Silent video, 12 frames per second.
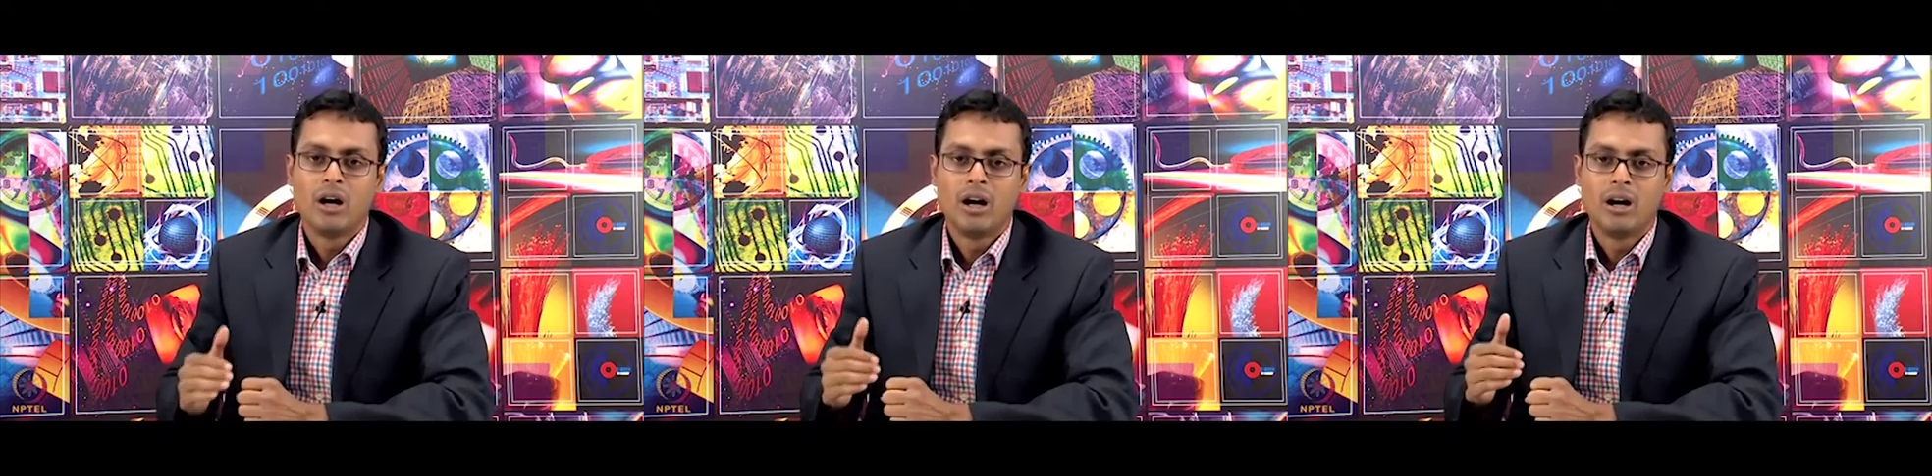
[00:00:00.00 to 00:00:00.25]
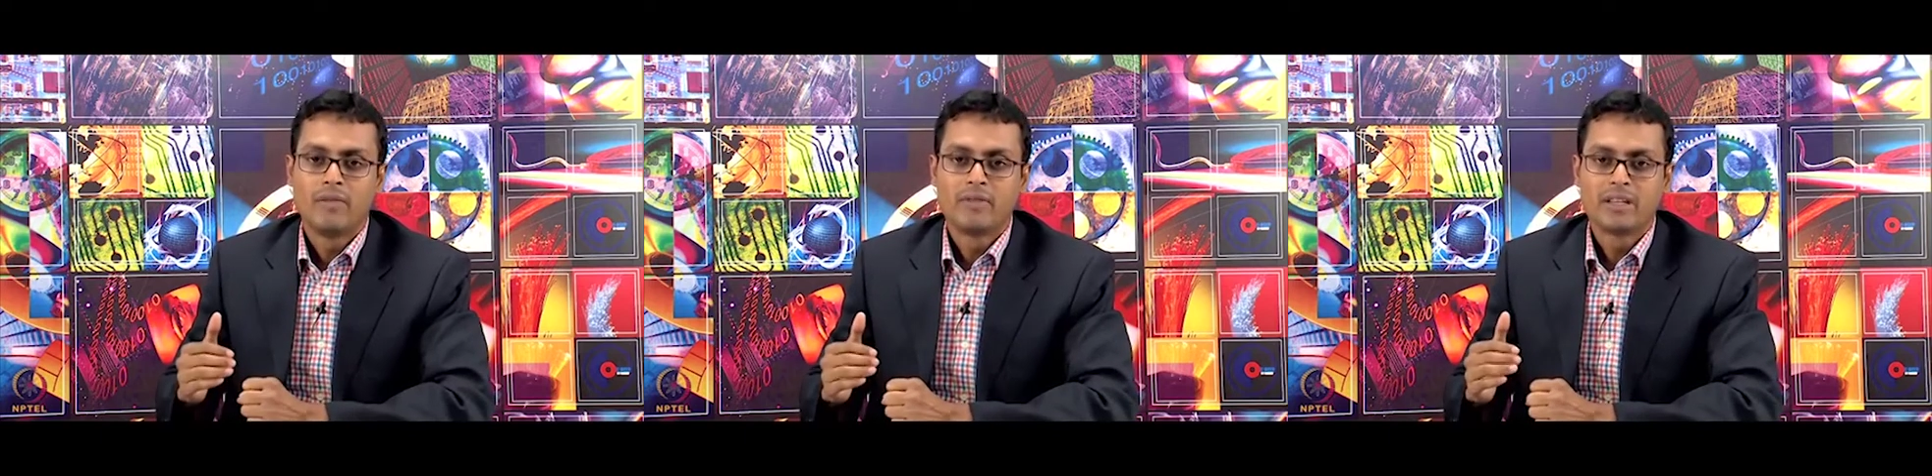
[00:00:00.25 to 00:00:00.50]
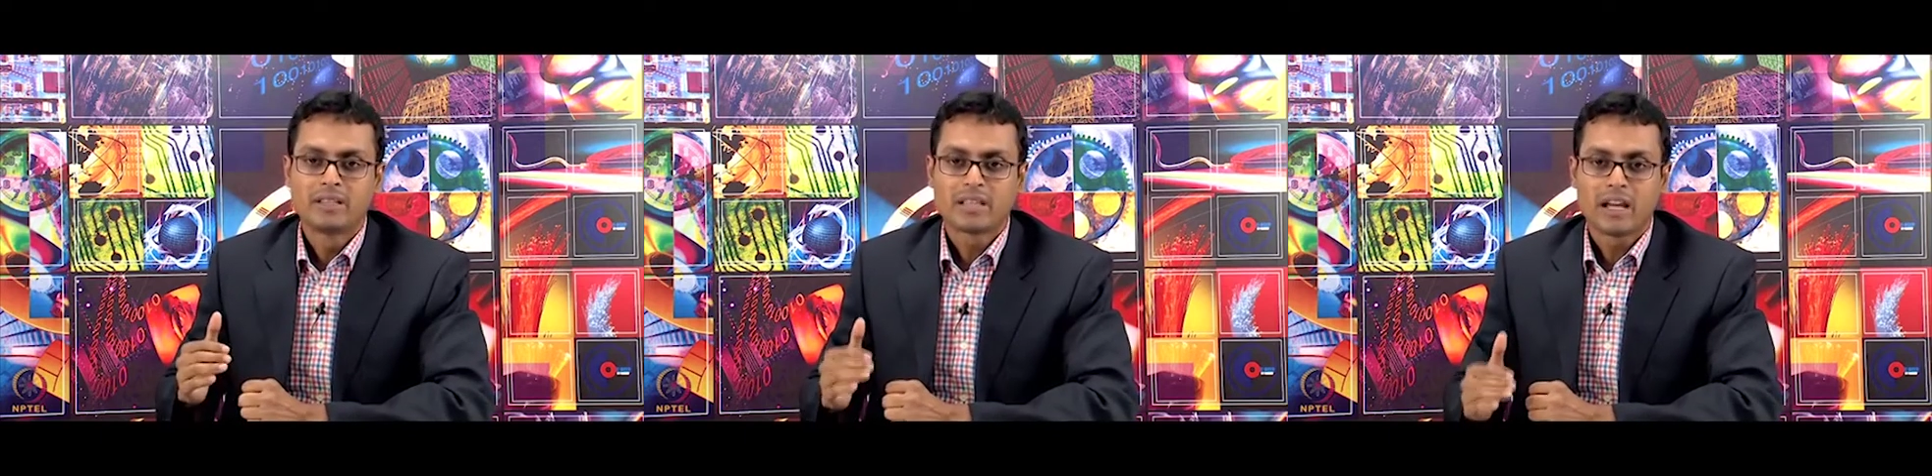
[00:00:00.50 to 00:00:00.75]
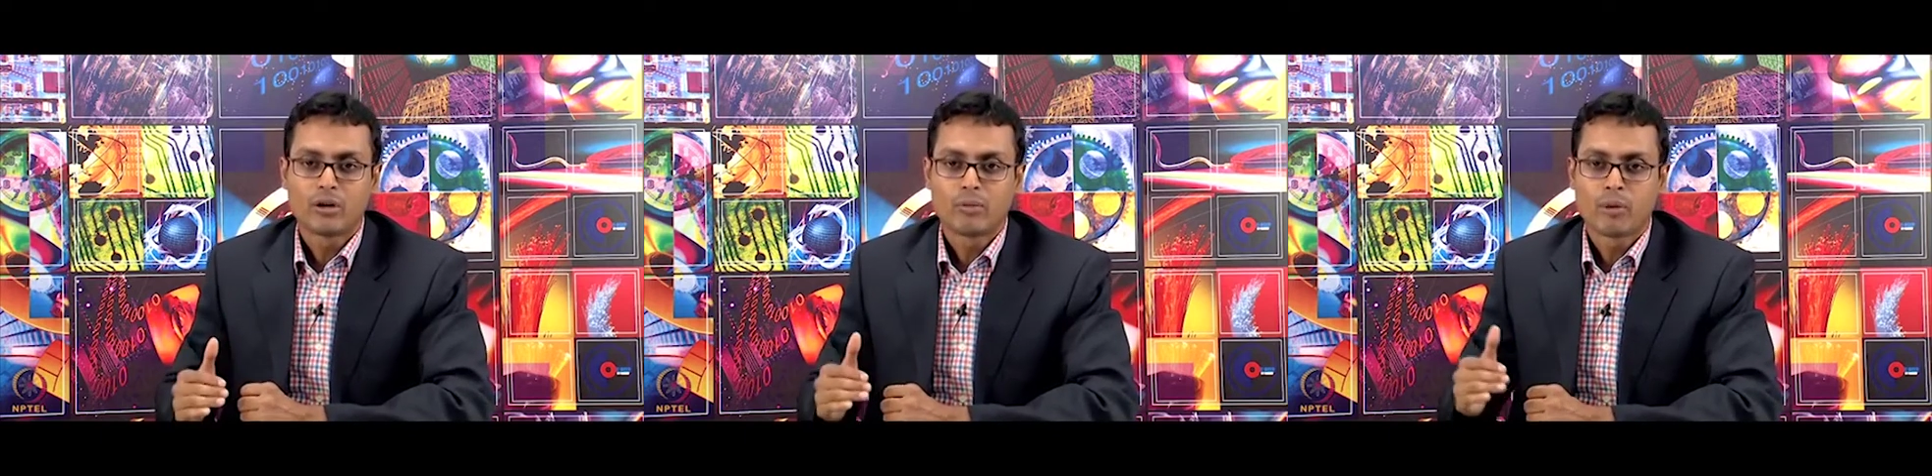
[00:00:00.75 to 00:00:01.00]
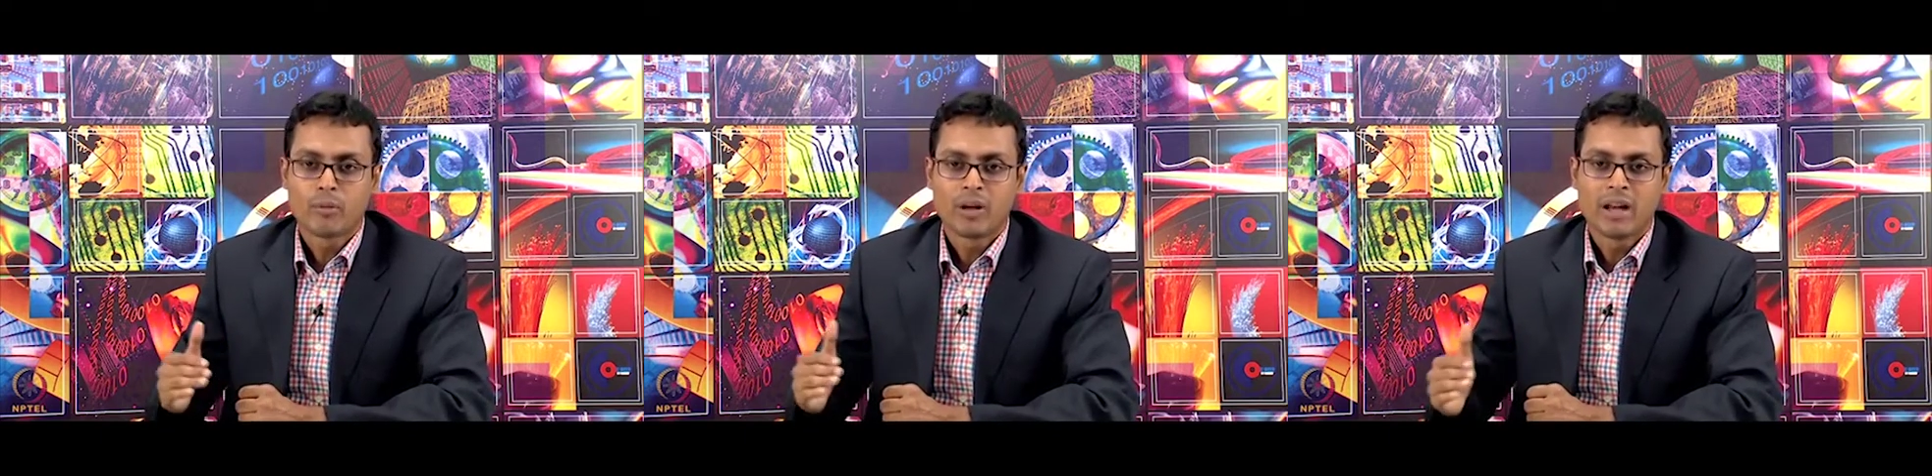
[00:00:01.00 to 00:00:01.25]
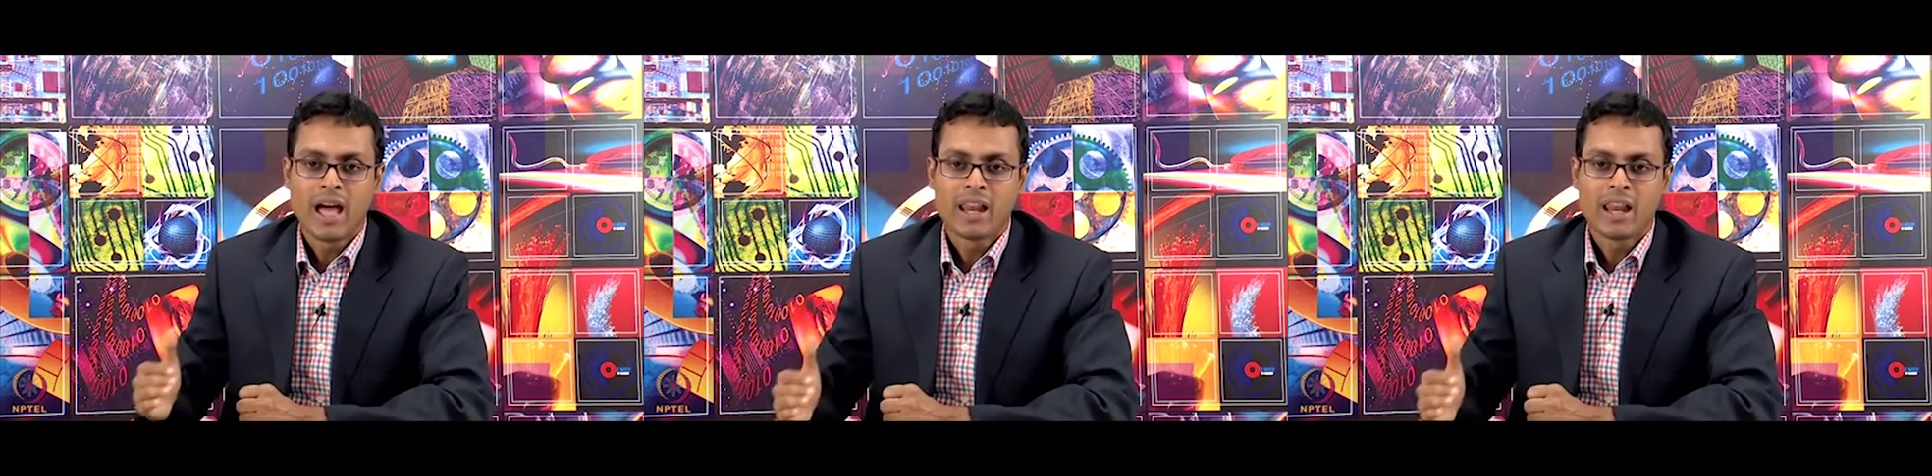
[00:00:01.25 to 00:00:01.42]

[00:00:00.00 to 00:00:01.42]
the cyclopropane